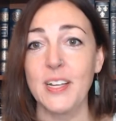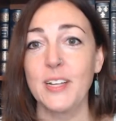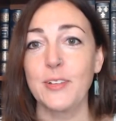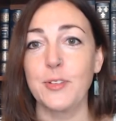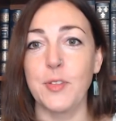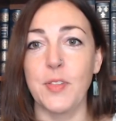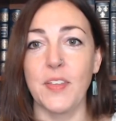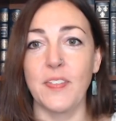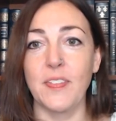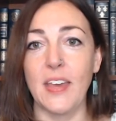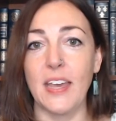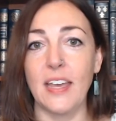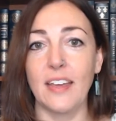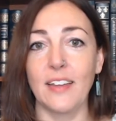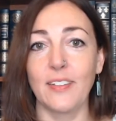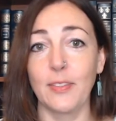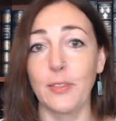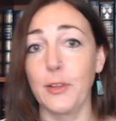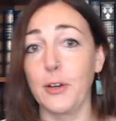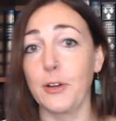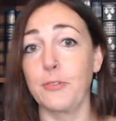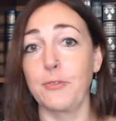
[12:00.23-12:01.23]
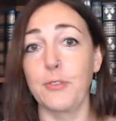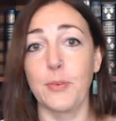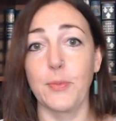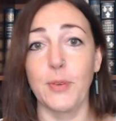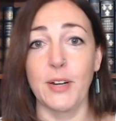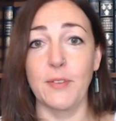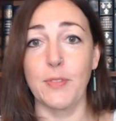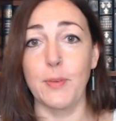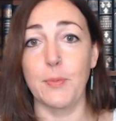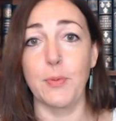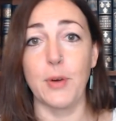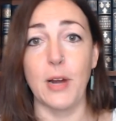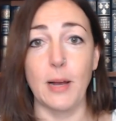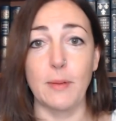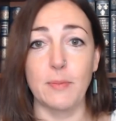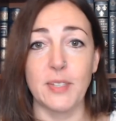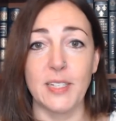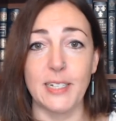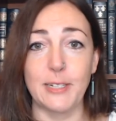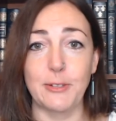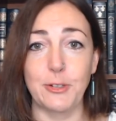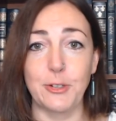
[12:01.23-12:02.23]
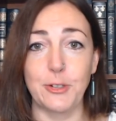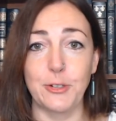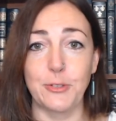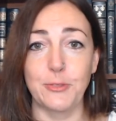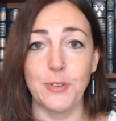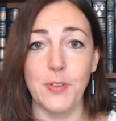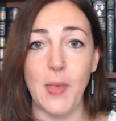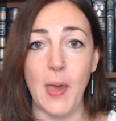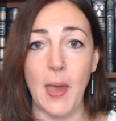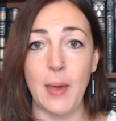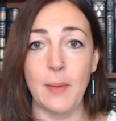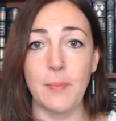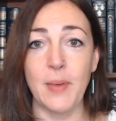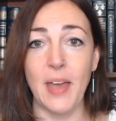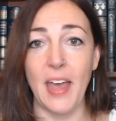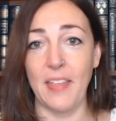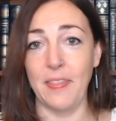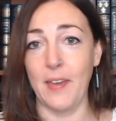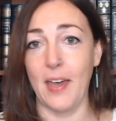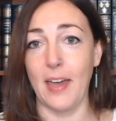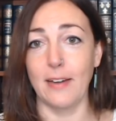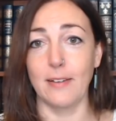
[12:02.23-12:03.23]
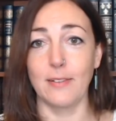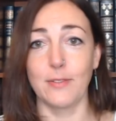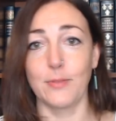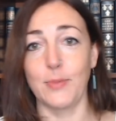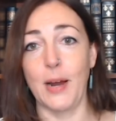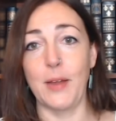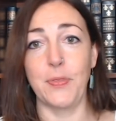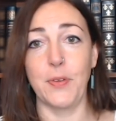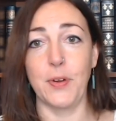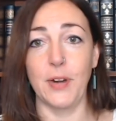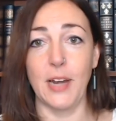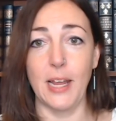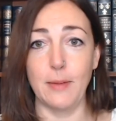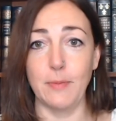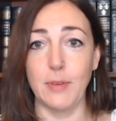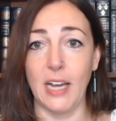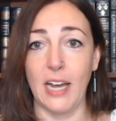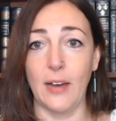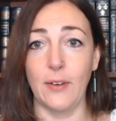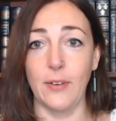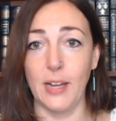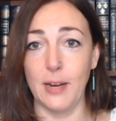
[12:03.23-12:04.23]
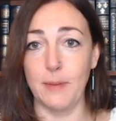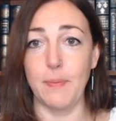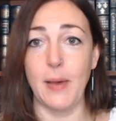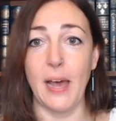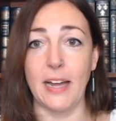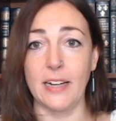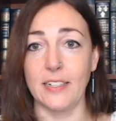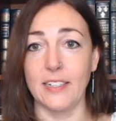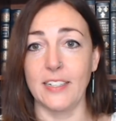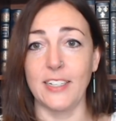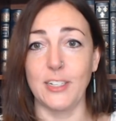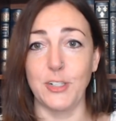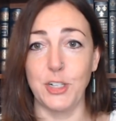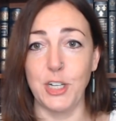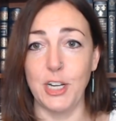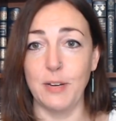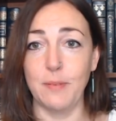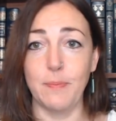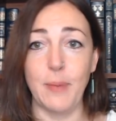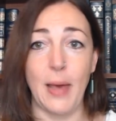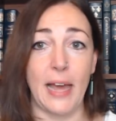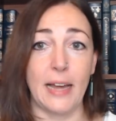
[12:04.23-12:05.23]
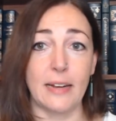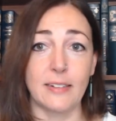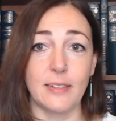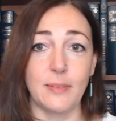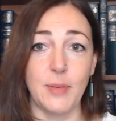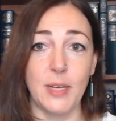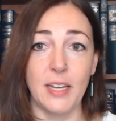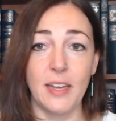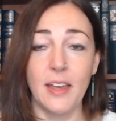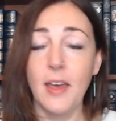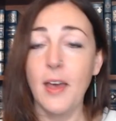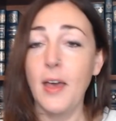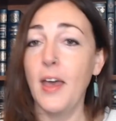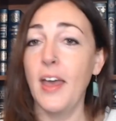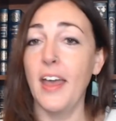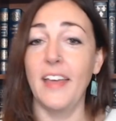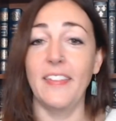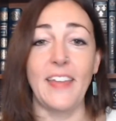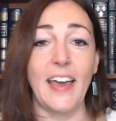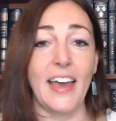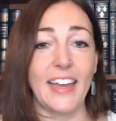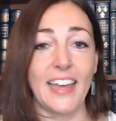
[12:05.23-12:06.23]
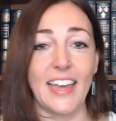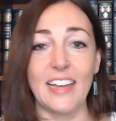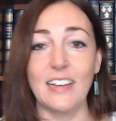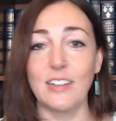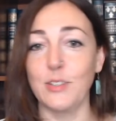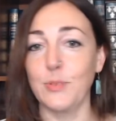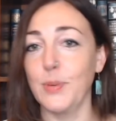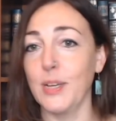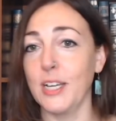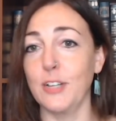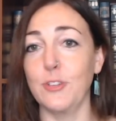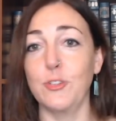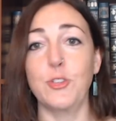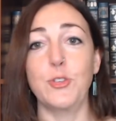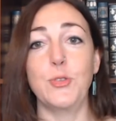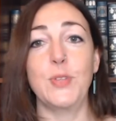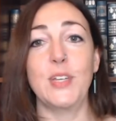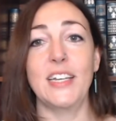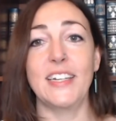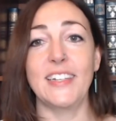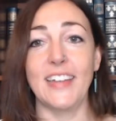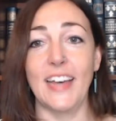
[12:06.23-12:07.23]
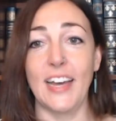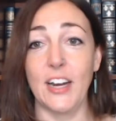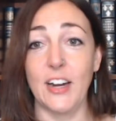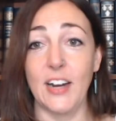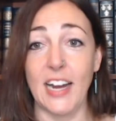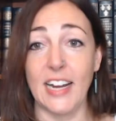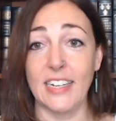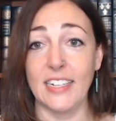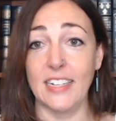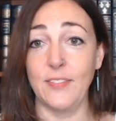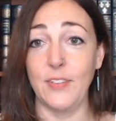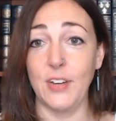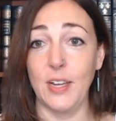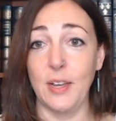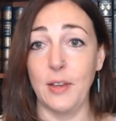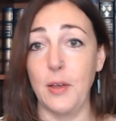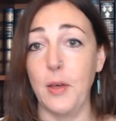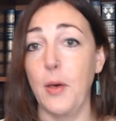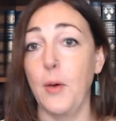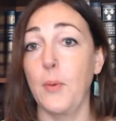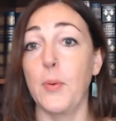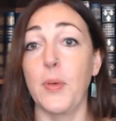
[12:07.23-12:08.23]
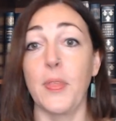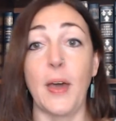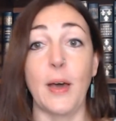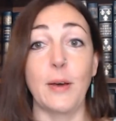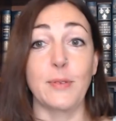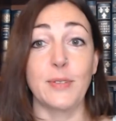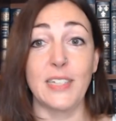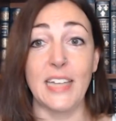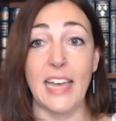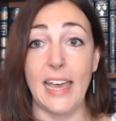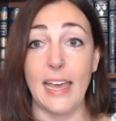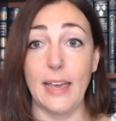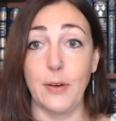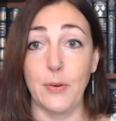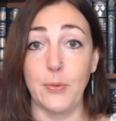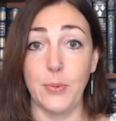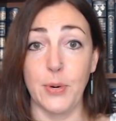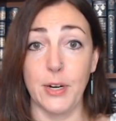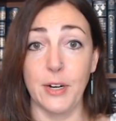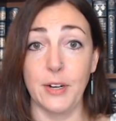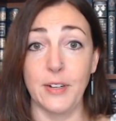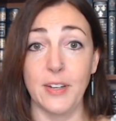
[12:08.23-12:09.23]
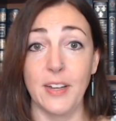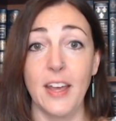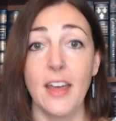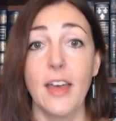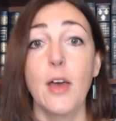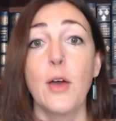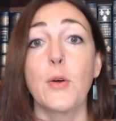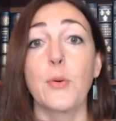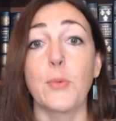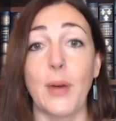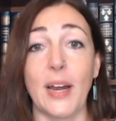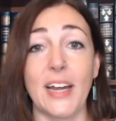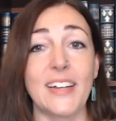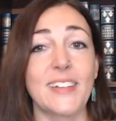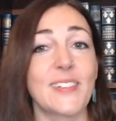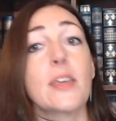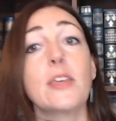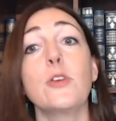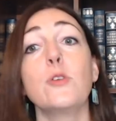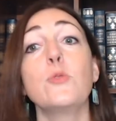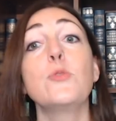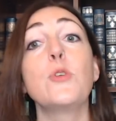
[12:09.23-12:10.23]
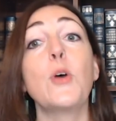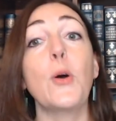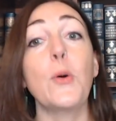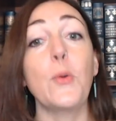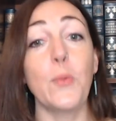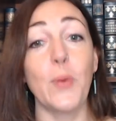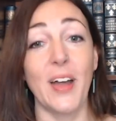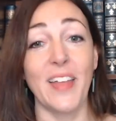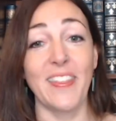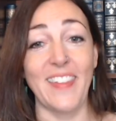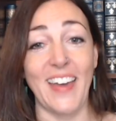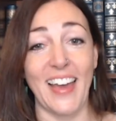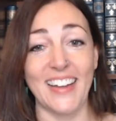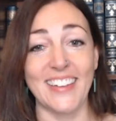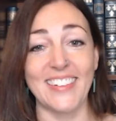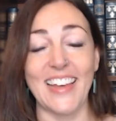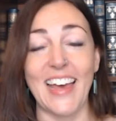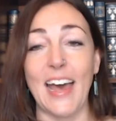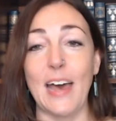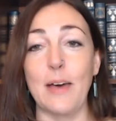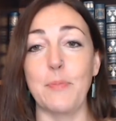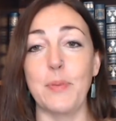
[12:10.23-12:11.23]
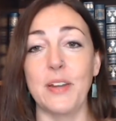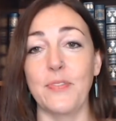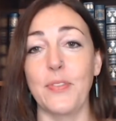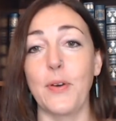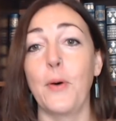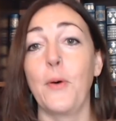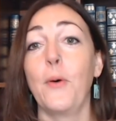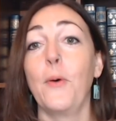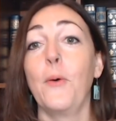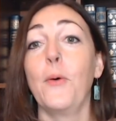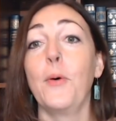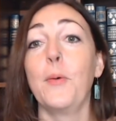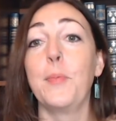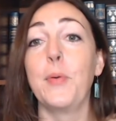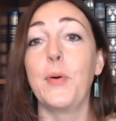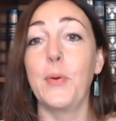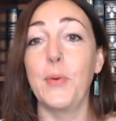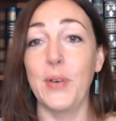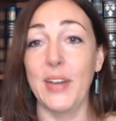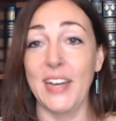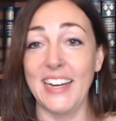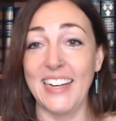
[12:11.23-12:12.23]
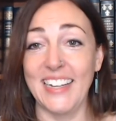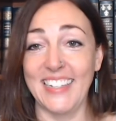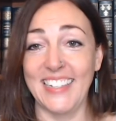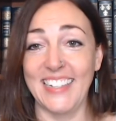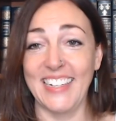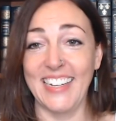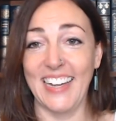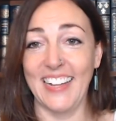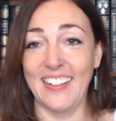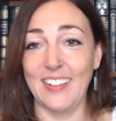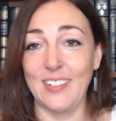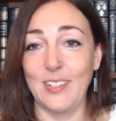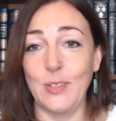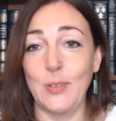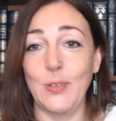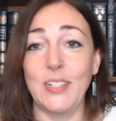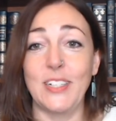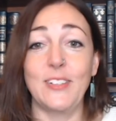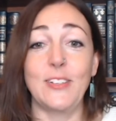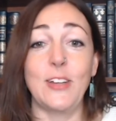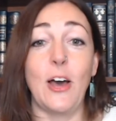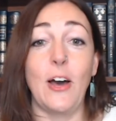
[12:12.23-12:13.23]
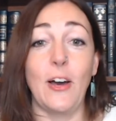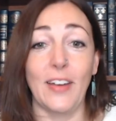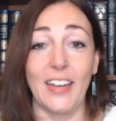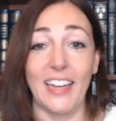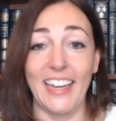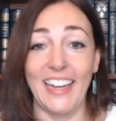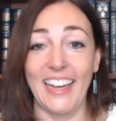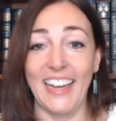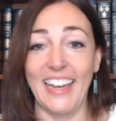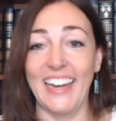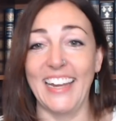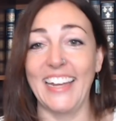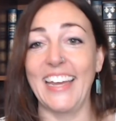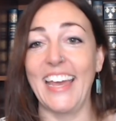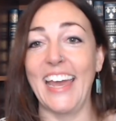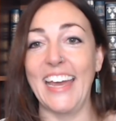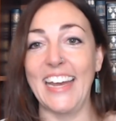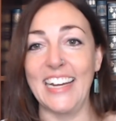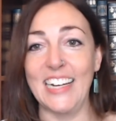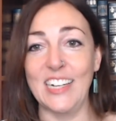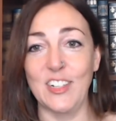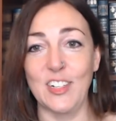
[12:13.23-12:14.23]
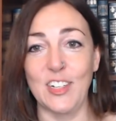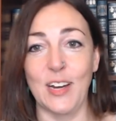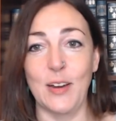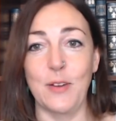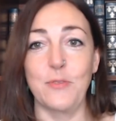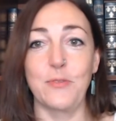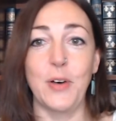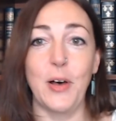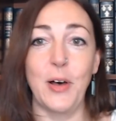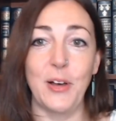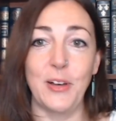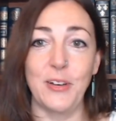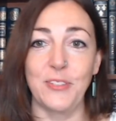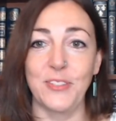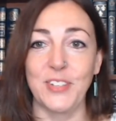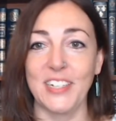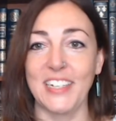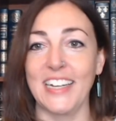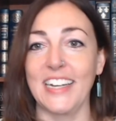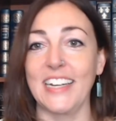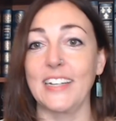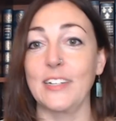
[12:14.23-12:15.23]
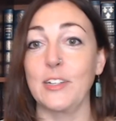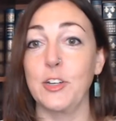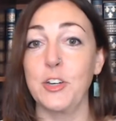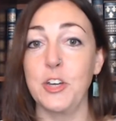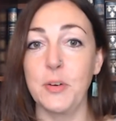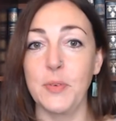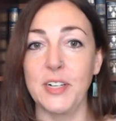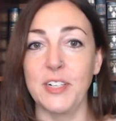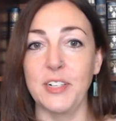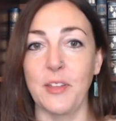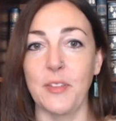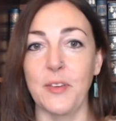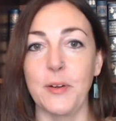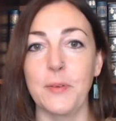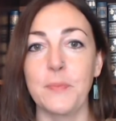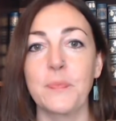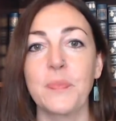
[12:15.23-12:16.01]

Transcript: so that they can look for one of the prompts that's true for them and then write their name down and pass the sheet back to me. In that case, we can do the entire activity without saying a word, right? So you don't want that to happen. The whole point is to get the students talking and engaged and involved and getting to know each other.